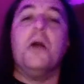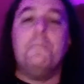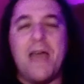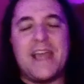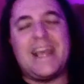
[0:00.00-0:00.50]

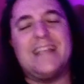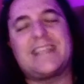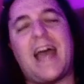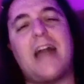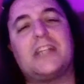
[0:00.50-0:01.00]
Mickey's
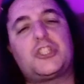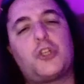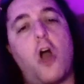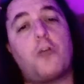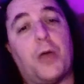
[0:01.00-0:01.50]
got a
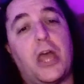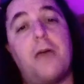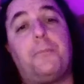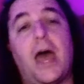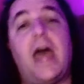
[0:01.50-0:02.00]
strong
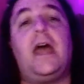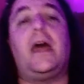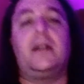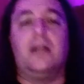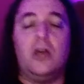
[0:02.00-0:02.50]
pimp
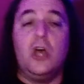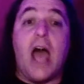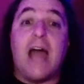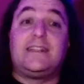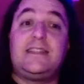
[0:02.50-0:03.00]
hand
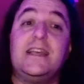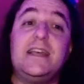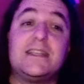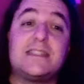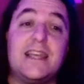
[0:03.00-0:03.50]
at
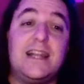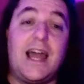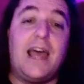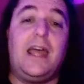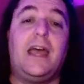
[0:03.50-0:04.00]

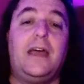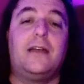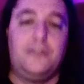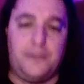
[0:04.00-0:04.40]
Disneyland.